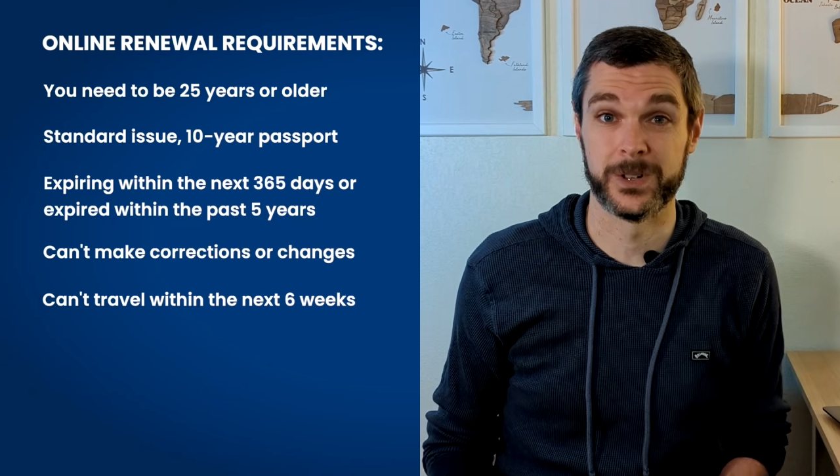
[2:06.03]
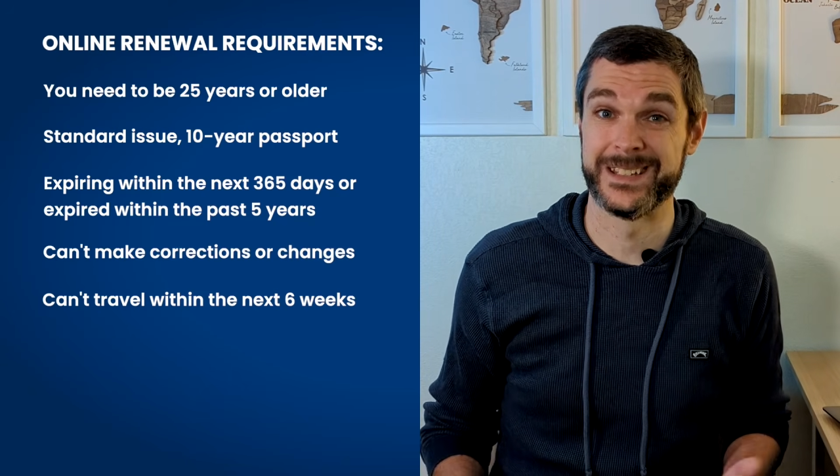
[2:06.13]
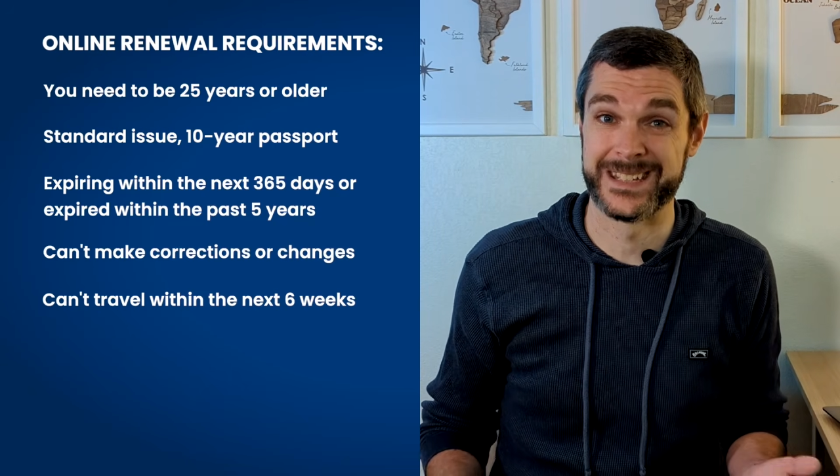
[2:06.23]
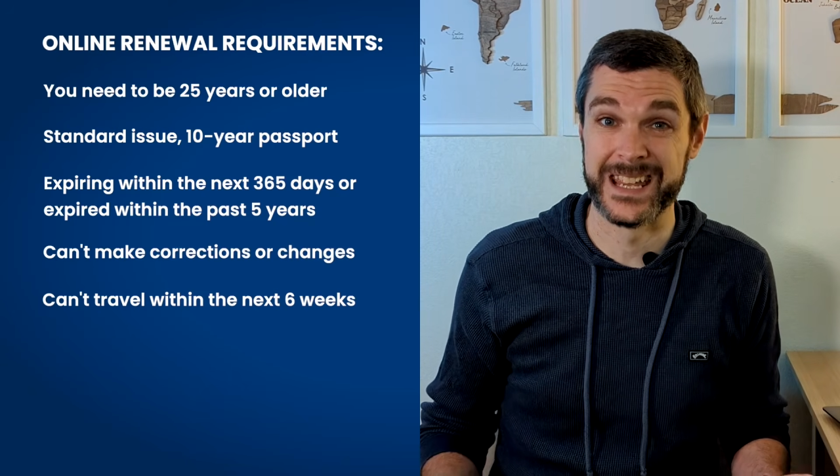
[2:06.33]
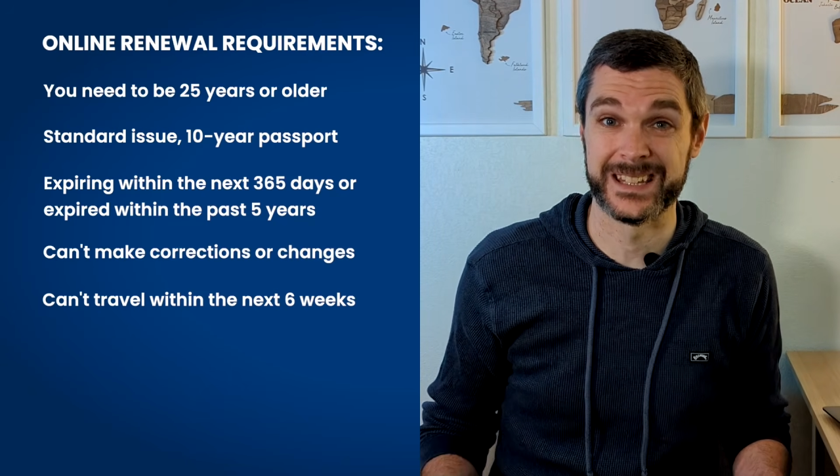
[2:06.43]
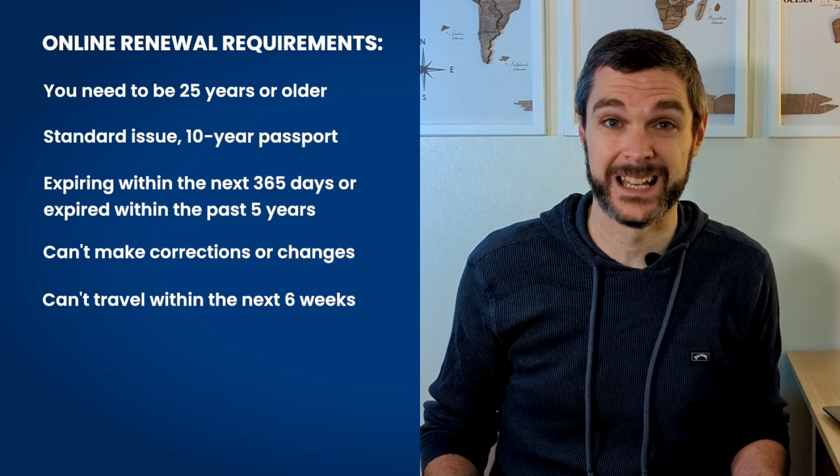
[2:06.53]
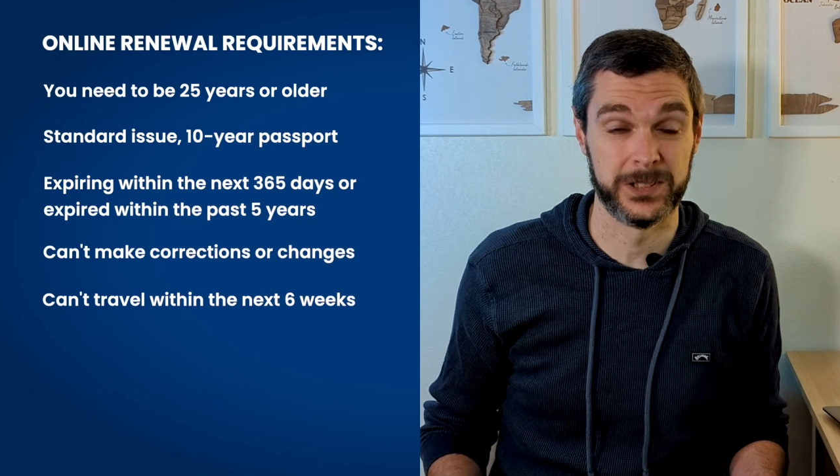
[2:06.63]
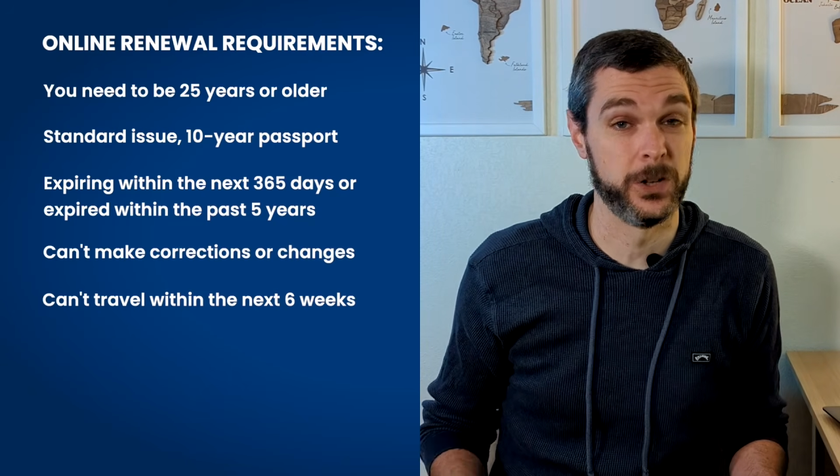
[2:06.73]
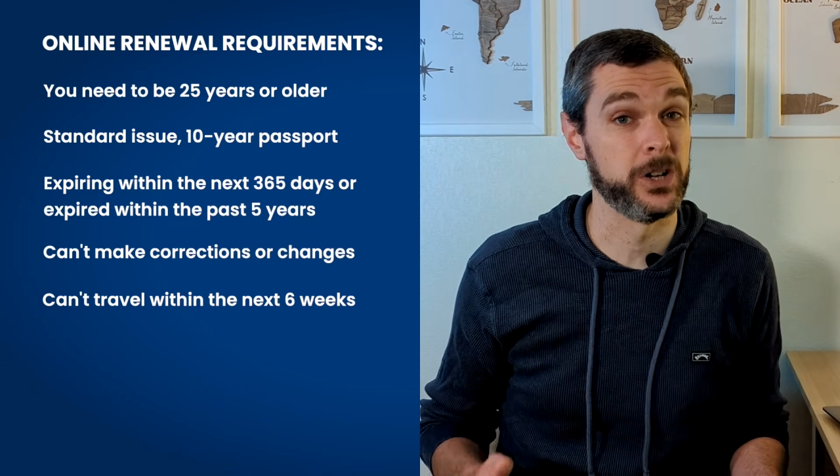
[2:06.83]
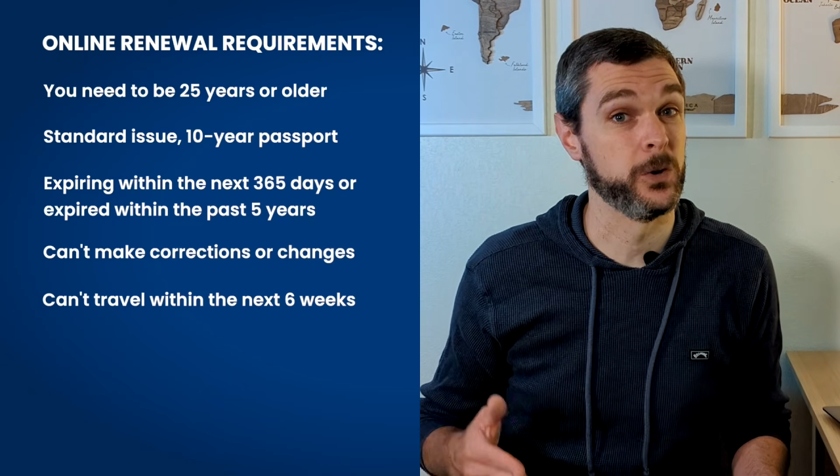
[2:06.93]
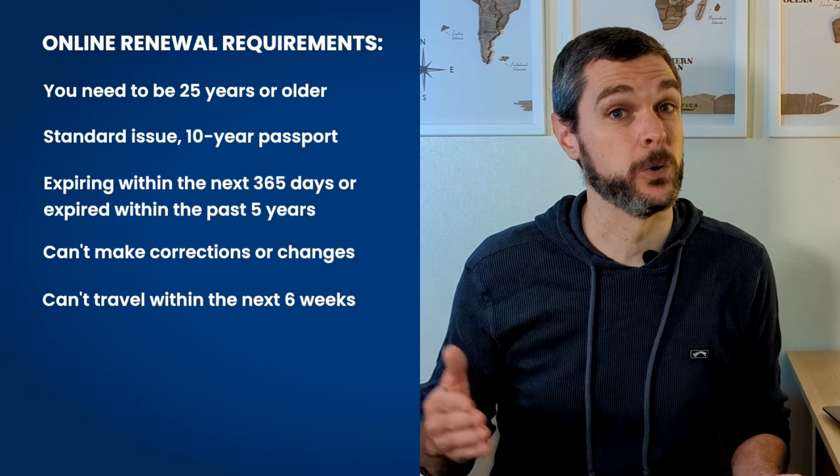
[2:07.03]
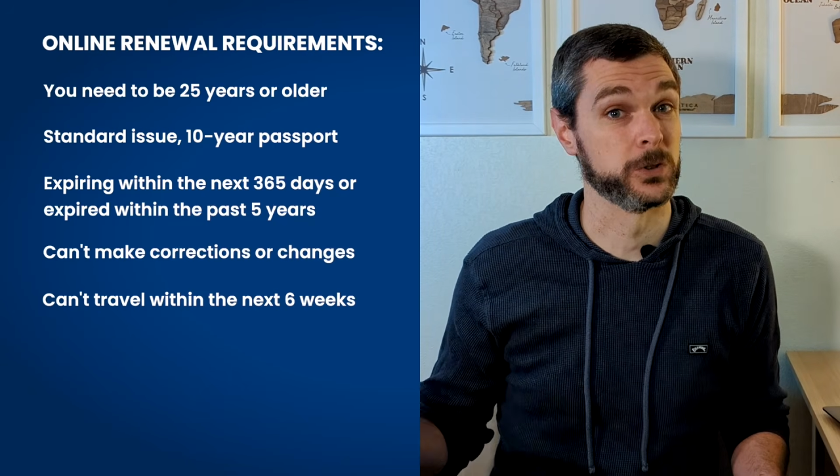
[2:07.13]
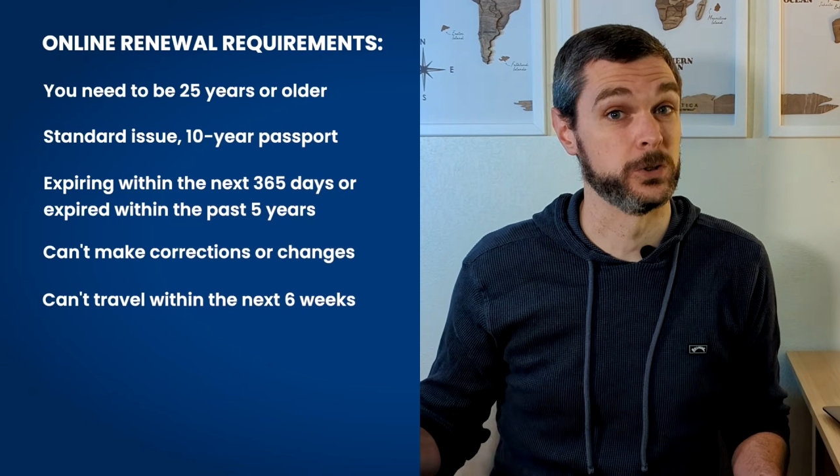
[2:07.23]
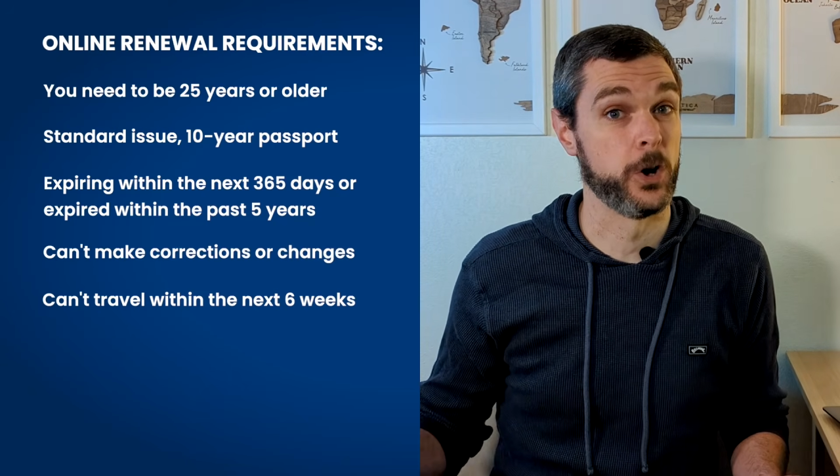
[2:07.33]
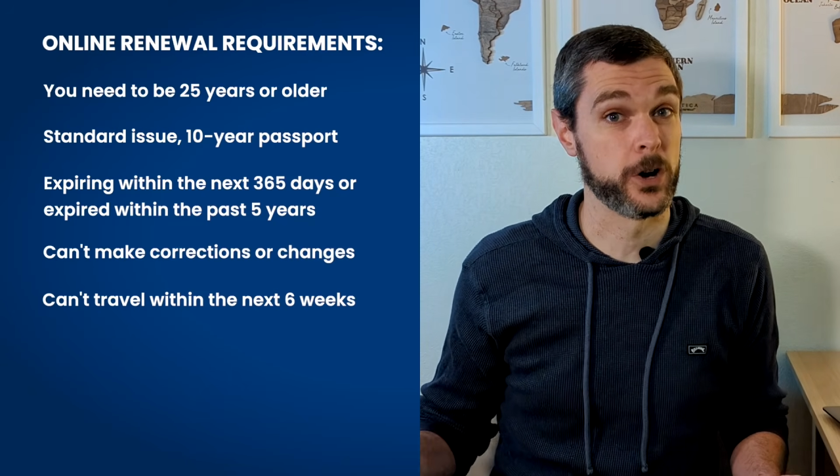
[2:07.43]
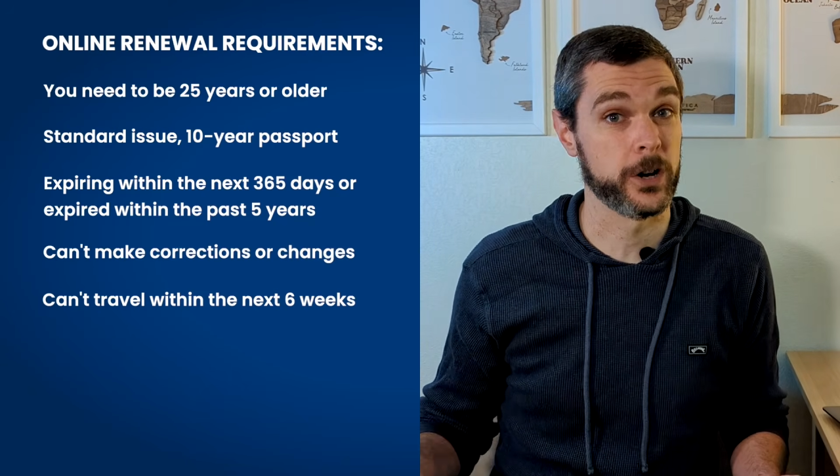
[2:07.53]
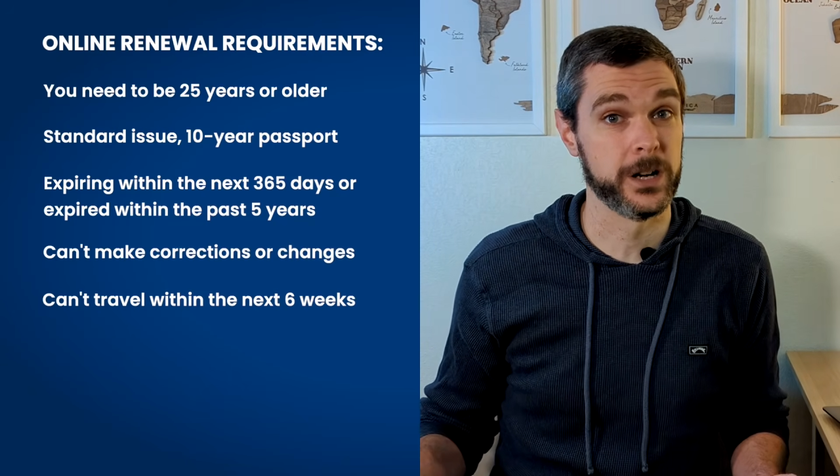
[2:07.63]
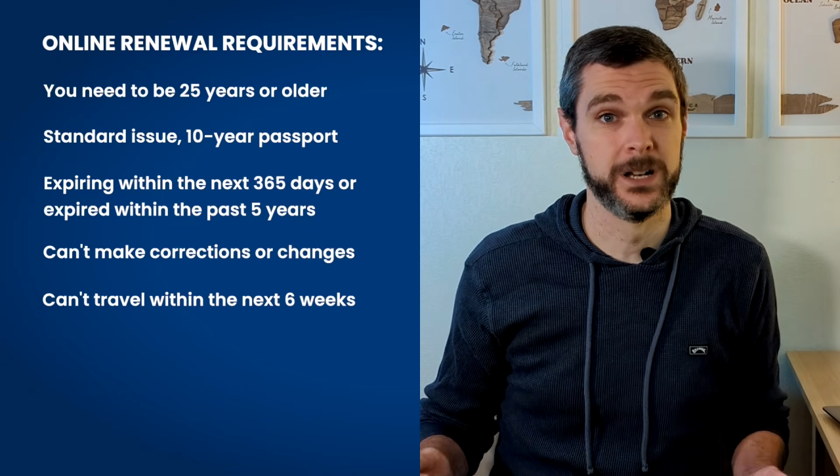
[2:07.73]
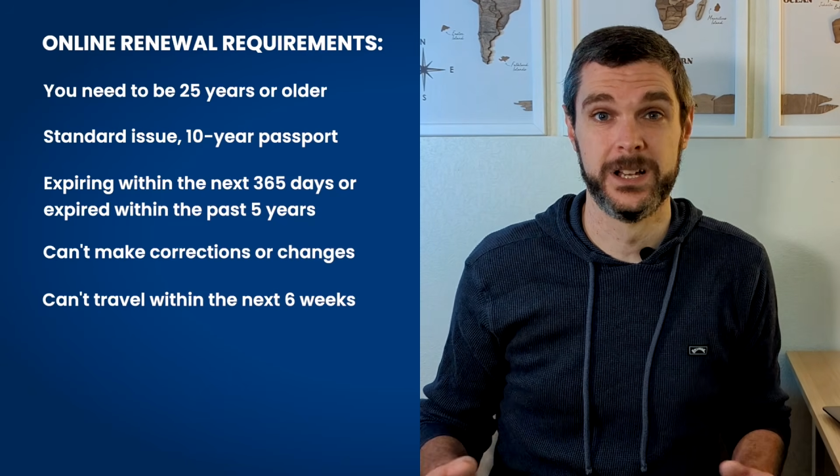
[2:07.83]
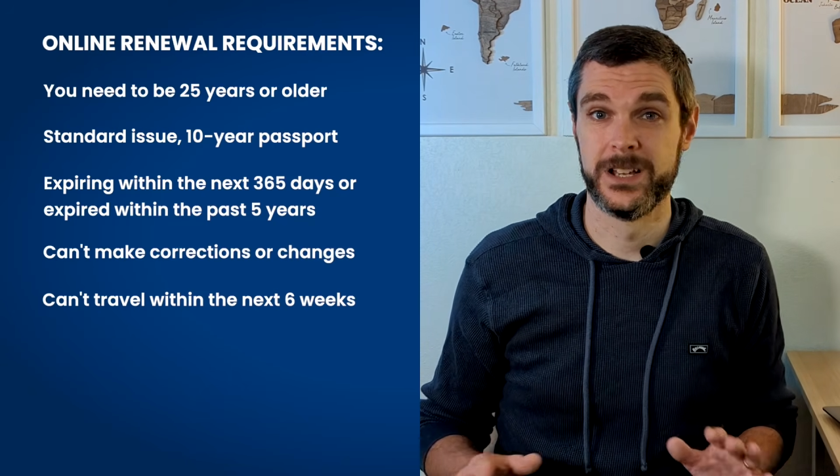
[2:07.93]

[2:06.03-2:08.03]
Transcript: can take that long or longer,